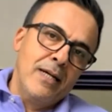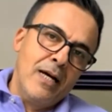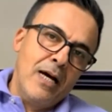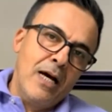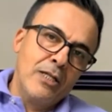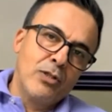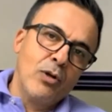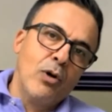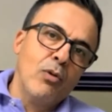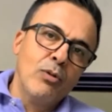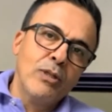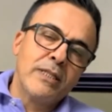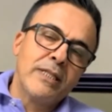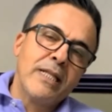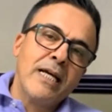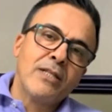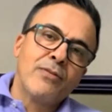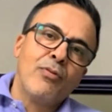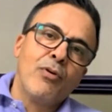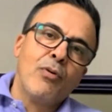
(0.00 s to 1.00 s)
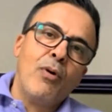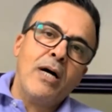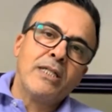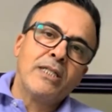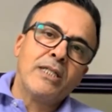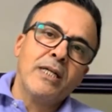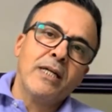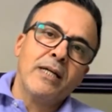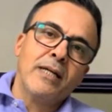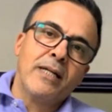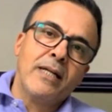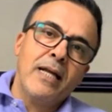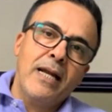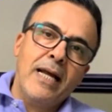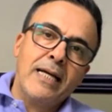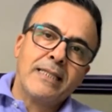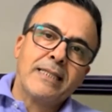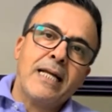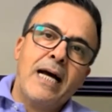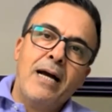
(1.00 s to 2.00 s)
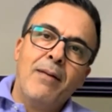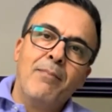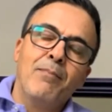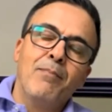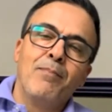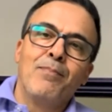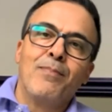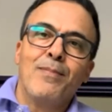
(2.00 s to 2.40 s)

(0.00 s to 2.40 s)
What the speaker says: As always, thanks for watching. Till next time,